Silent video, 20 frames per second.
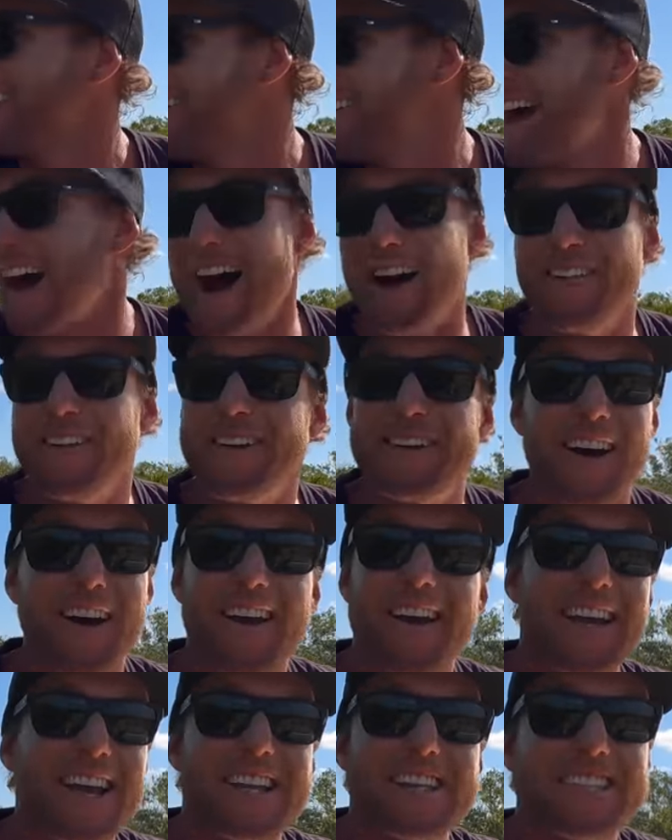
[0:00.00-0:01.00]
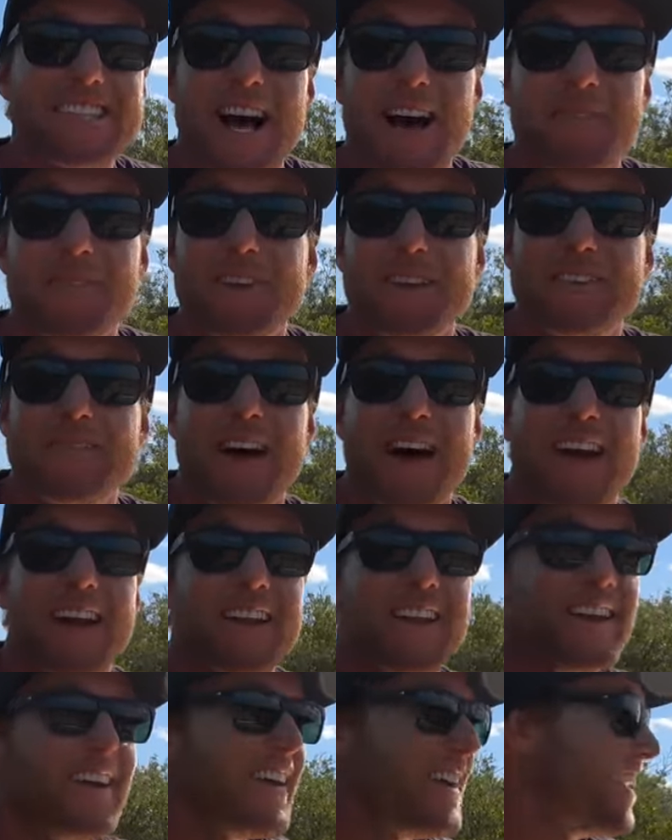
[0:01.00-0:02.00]
No, we've got to get something, man.
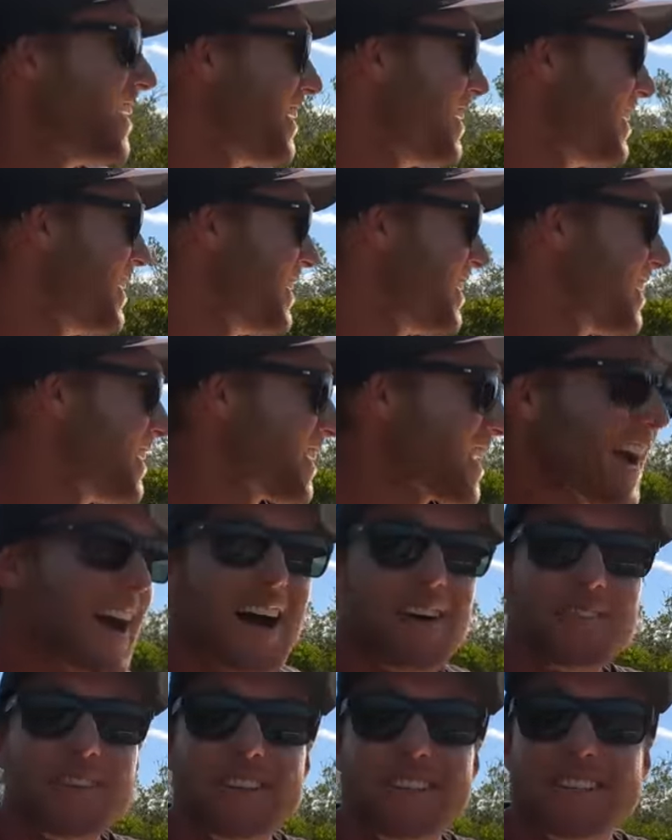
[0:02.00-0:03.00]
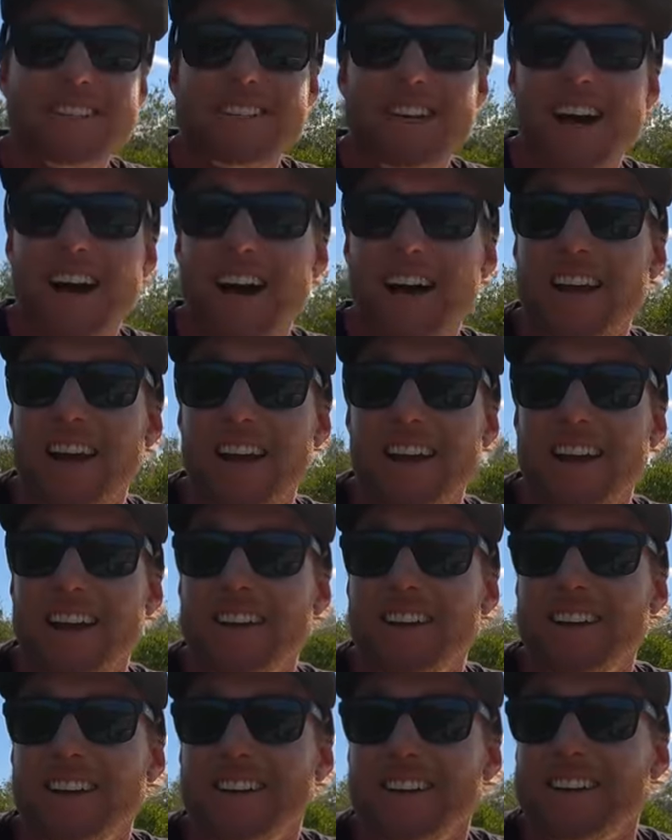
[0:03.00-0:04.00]
Can't be this hard,
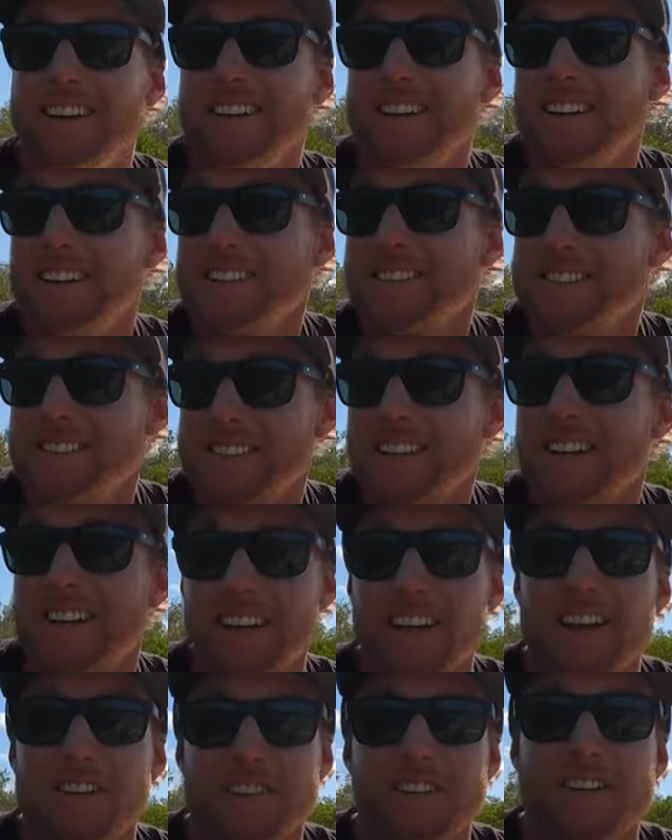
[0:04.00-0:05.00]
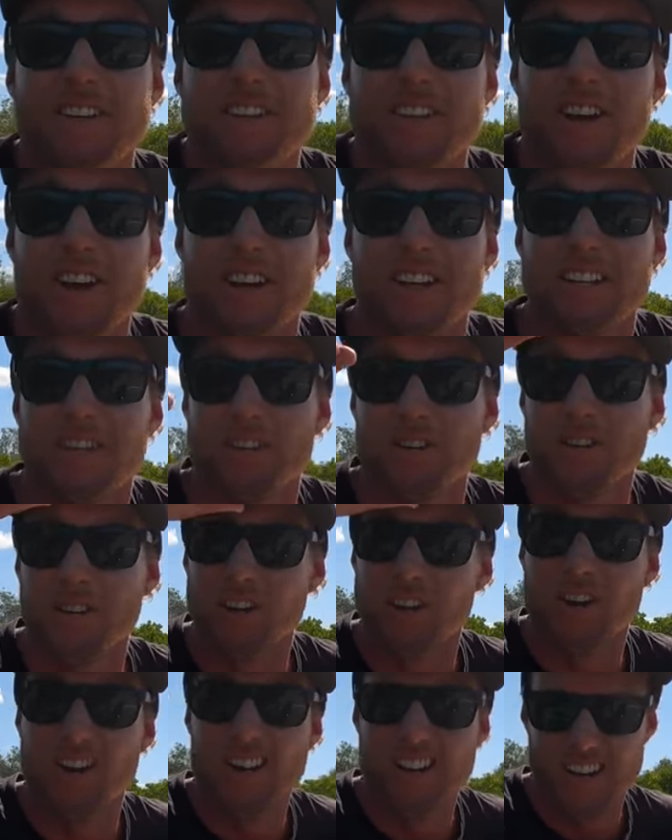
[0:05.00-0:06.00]
eh? This is going to literally turn
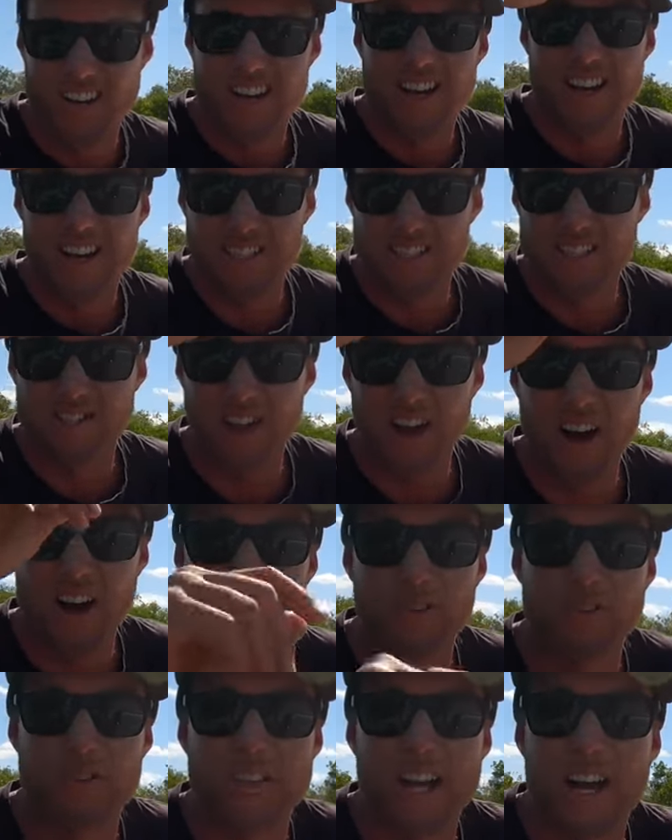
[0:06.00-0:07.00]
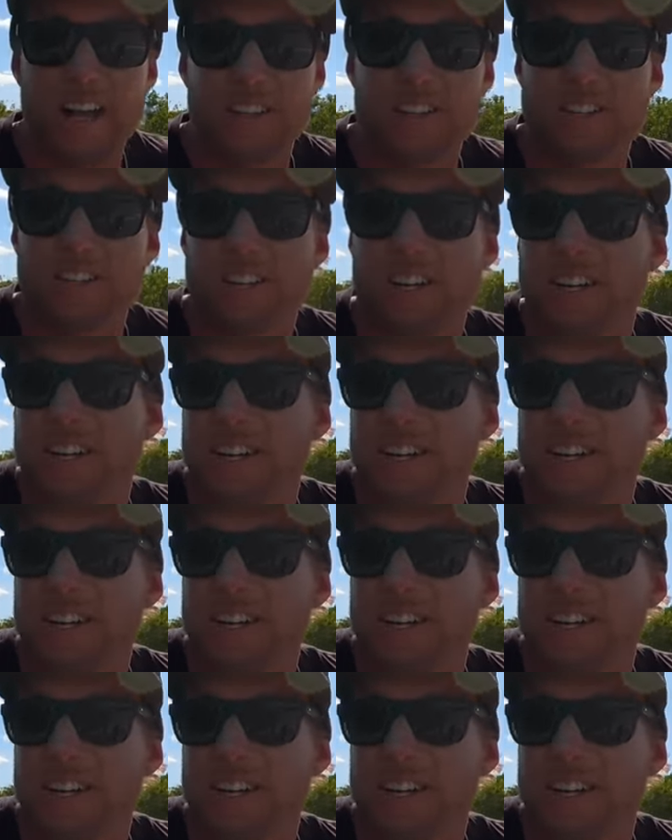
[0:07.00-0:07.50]
into a survival challenge.